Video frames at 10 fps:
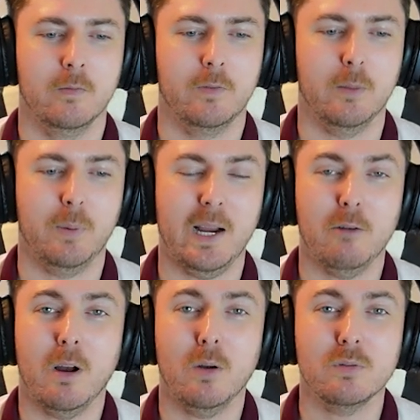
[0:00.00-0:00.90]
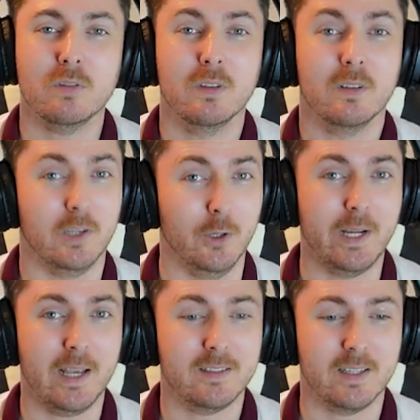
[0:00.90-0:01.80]
For the player roles, you
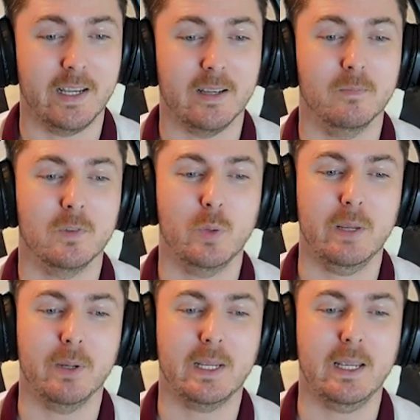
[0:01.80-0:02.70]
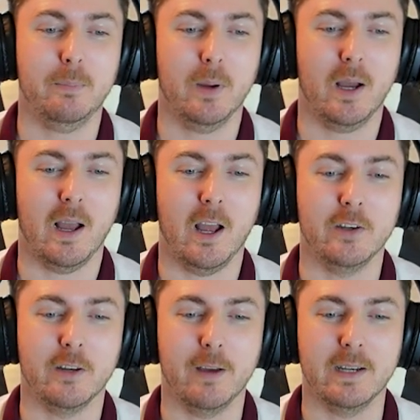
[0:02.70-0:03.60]
guessed it, sweeper keeper and
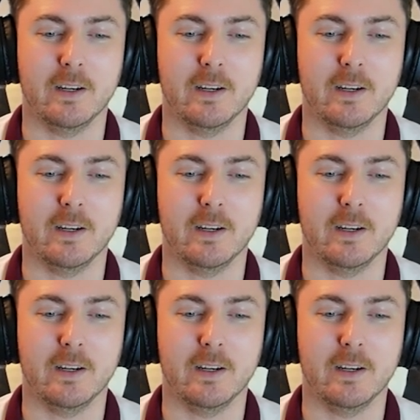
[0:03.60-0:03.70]
defender